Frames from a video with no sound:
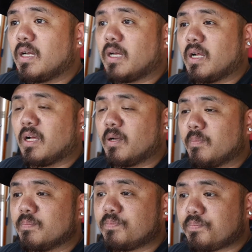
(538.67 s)

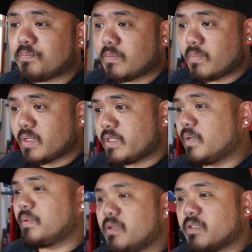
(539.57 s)

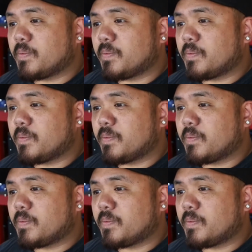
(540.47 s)
Some of those